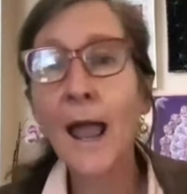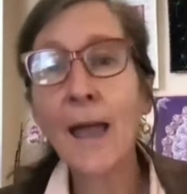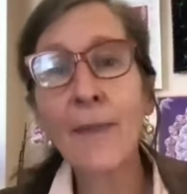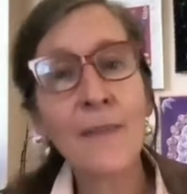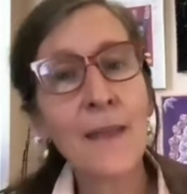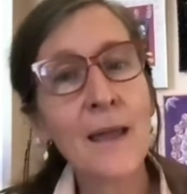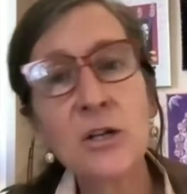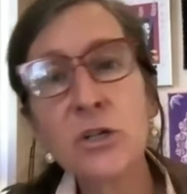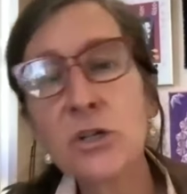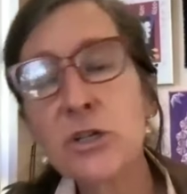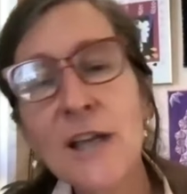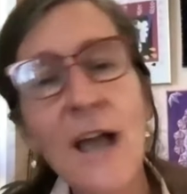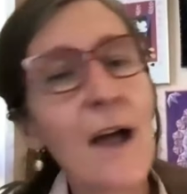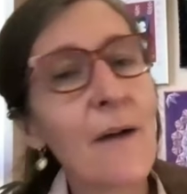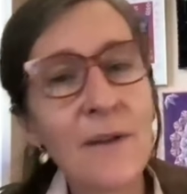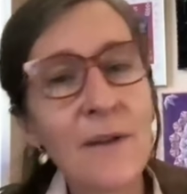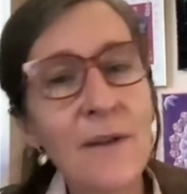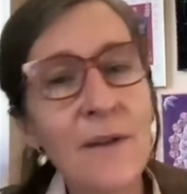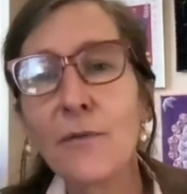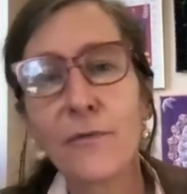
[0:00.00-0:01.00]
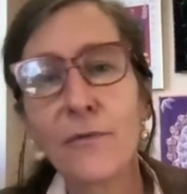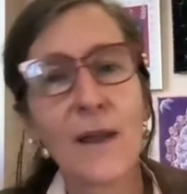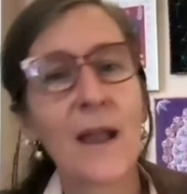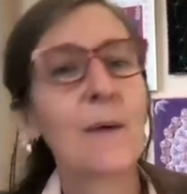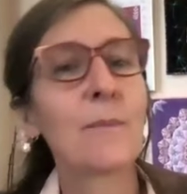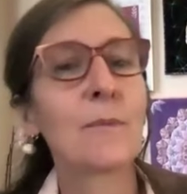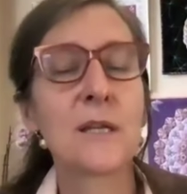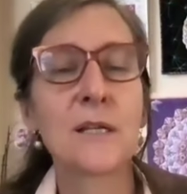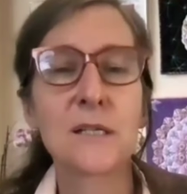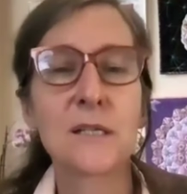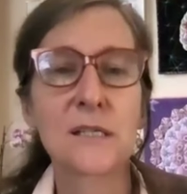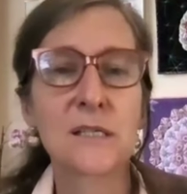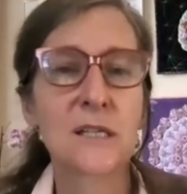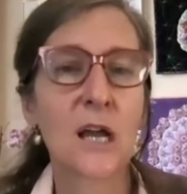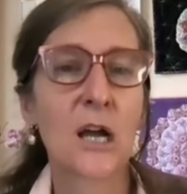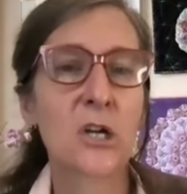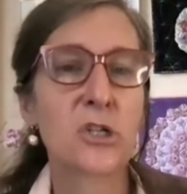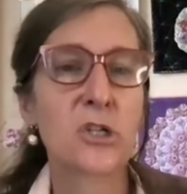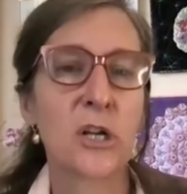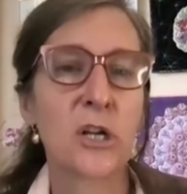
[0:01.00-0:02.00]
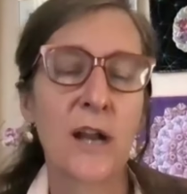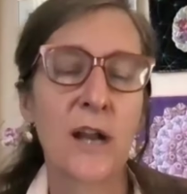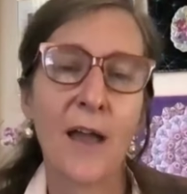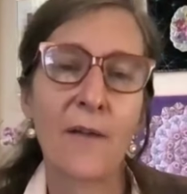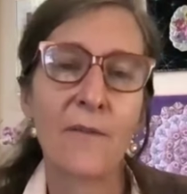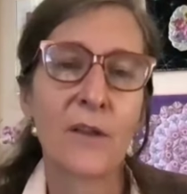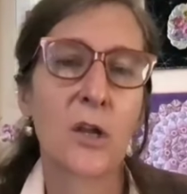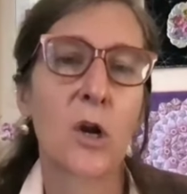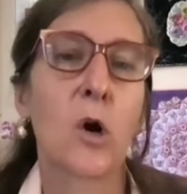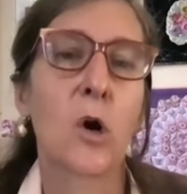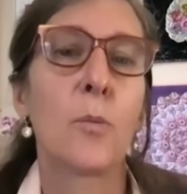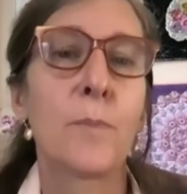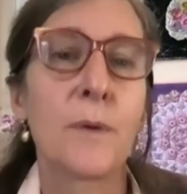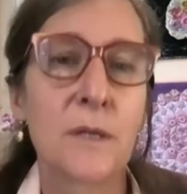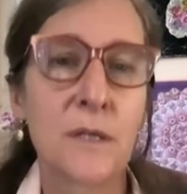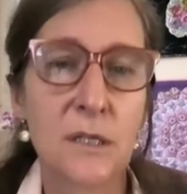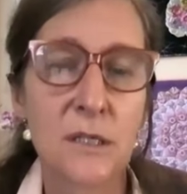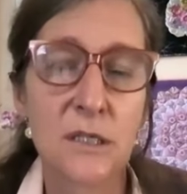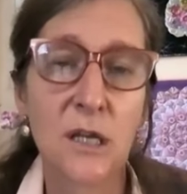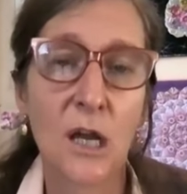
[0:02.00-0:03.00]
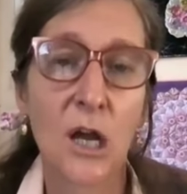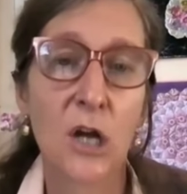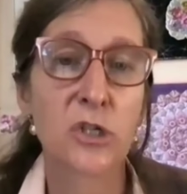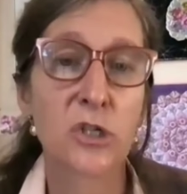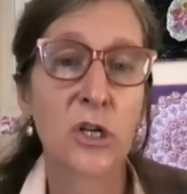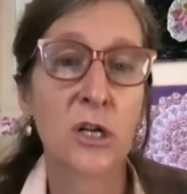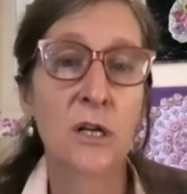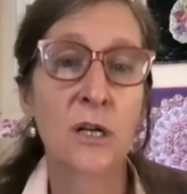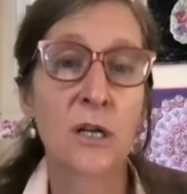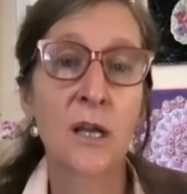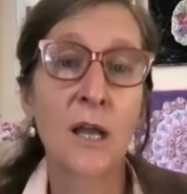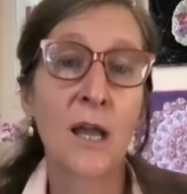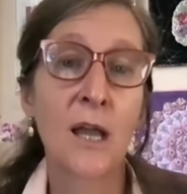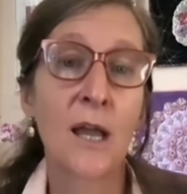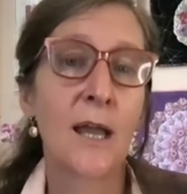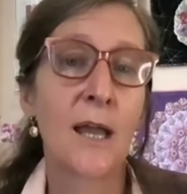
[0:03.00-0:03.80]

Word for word: and then just having a family discussion, having an open discussion,